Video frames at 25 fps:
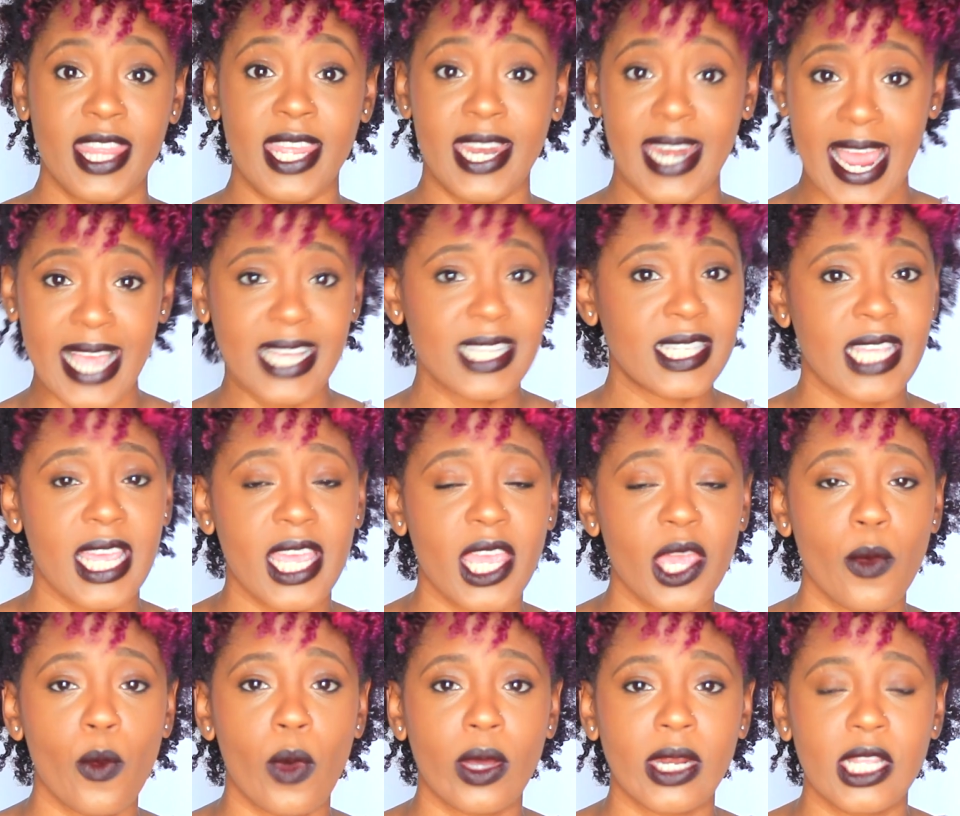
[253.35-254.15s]
The next
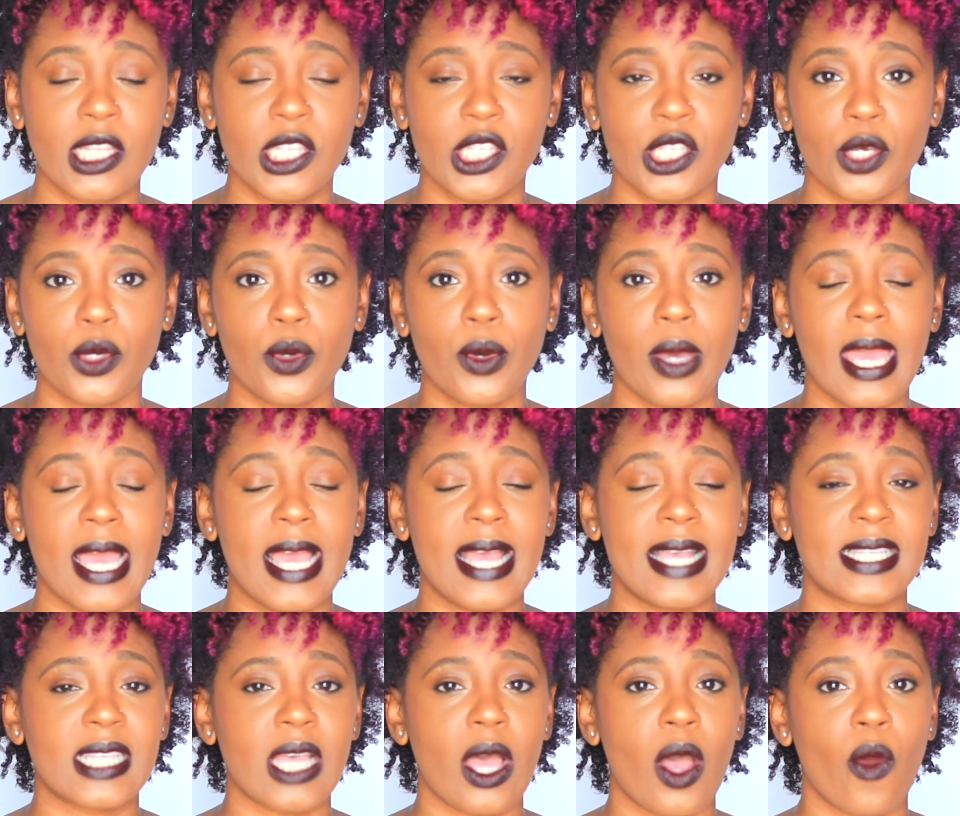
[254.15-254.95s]
thing you want to do
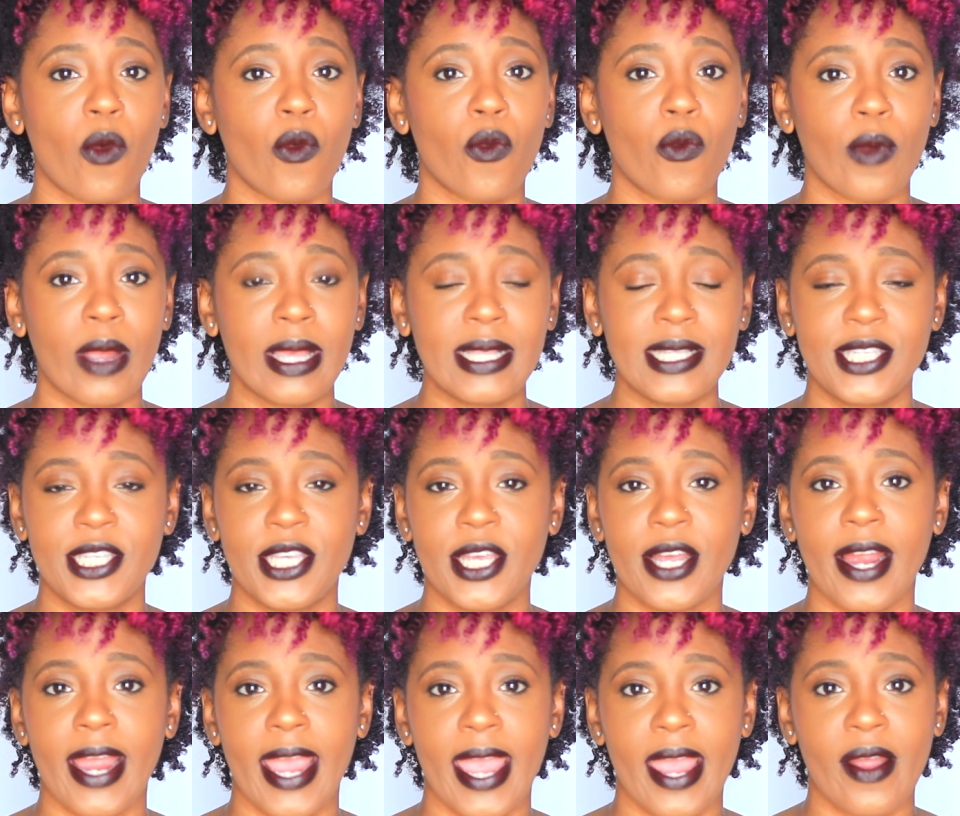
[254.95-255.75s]
is rinse
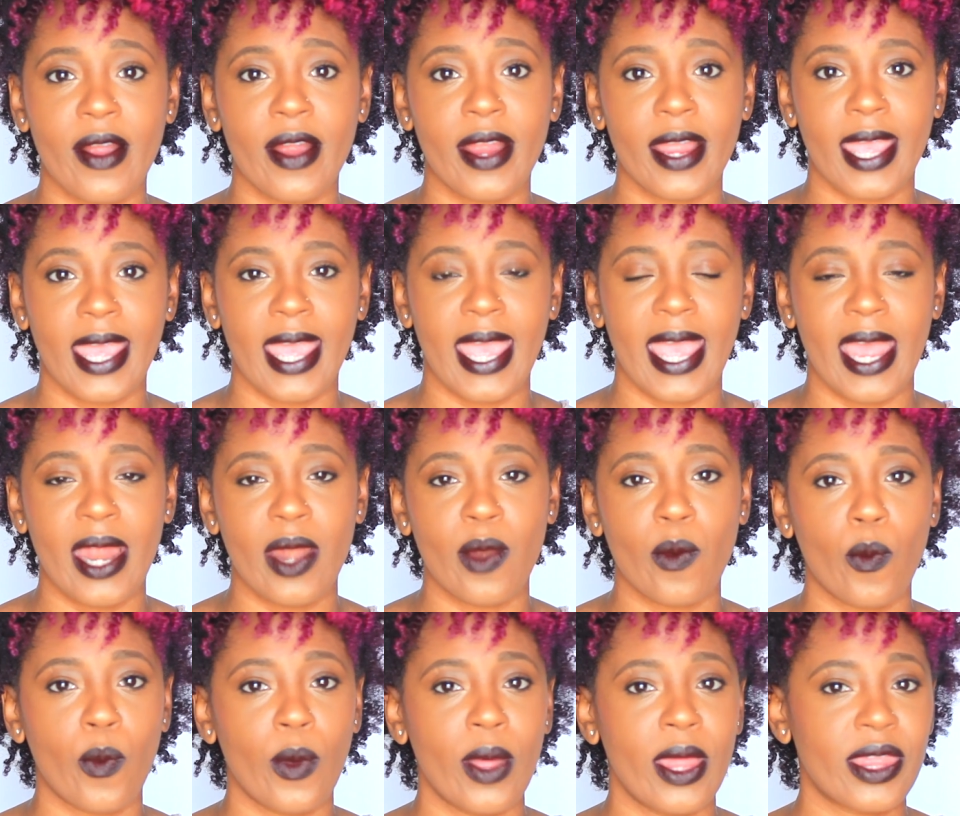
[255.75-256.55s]
your hair
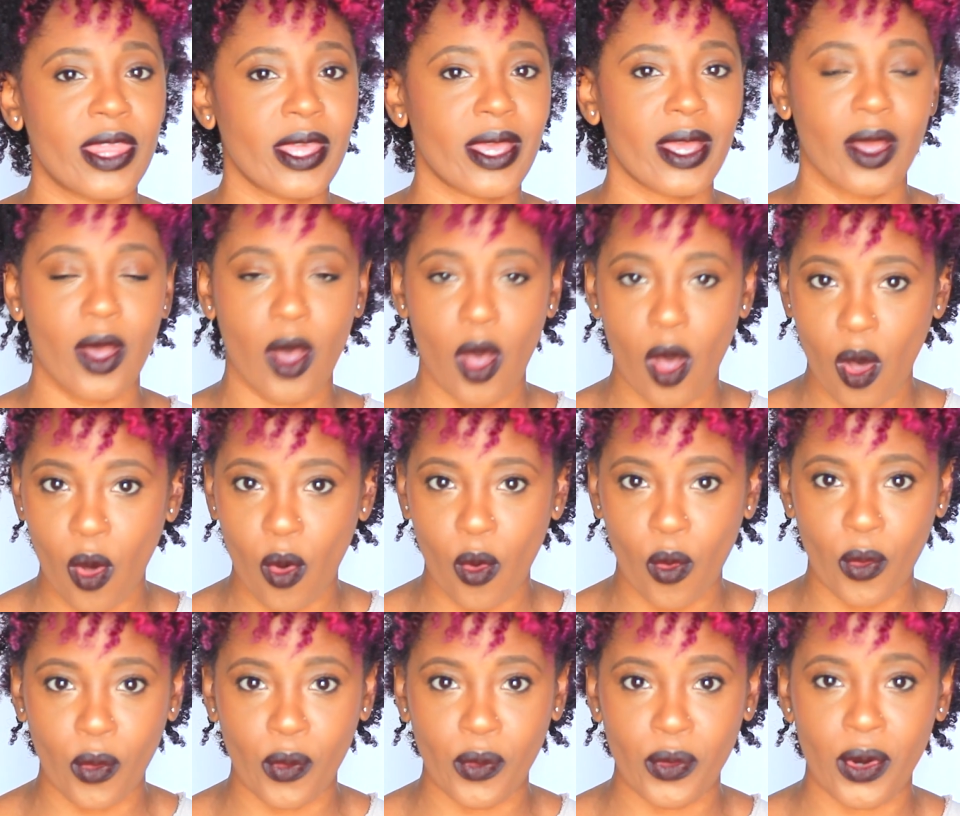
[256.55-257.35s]
again with
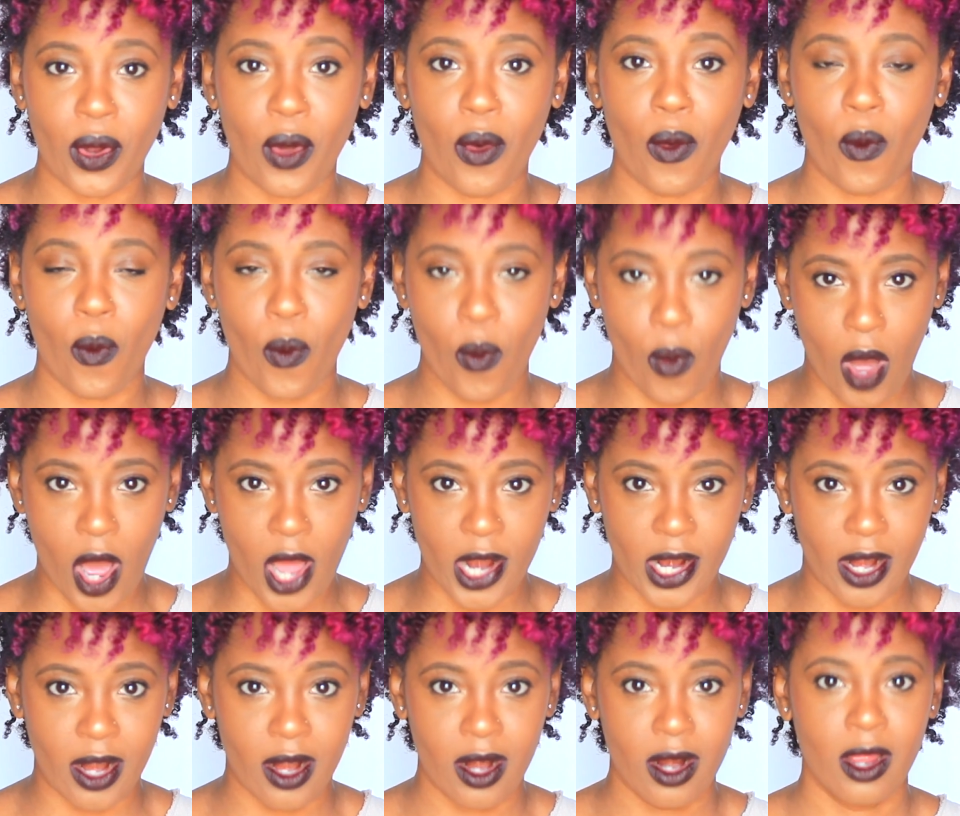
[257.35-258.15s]
cold
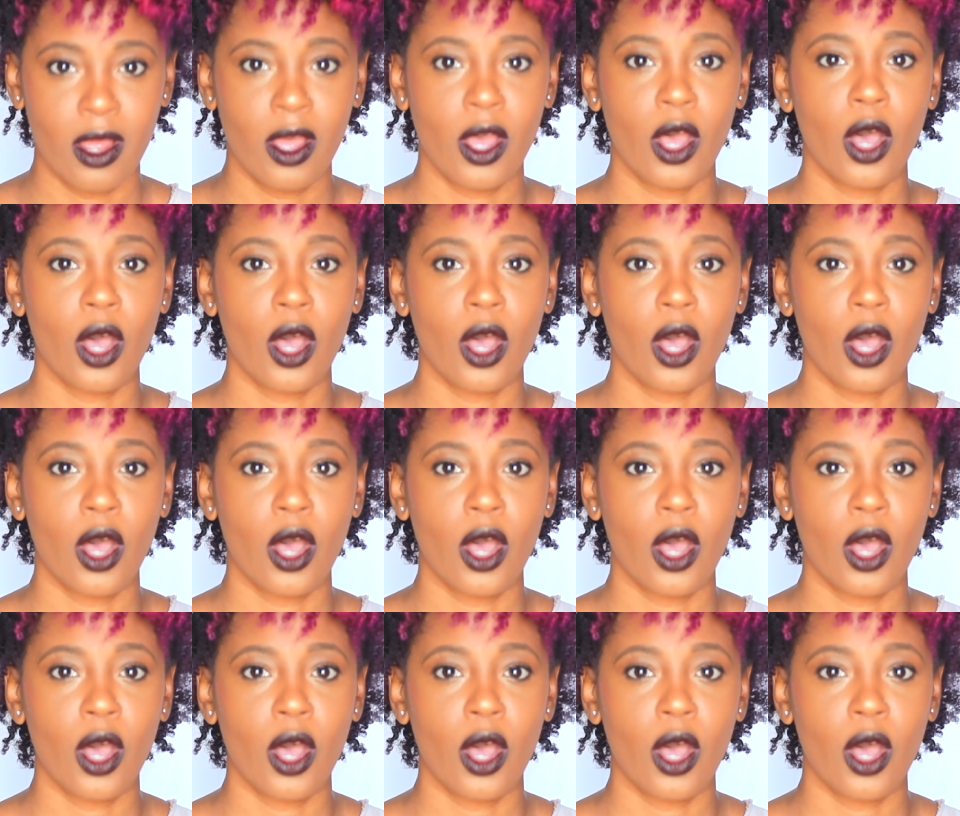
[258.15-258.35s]
water.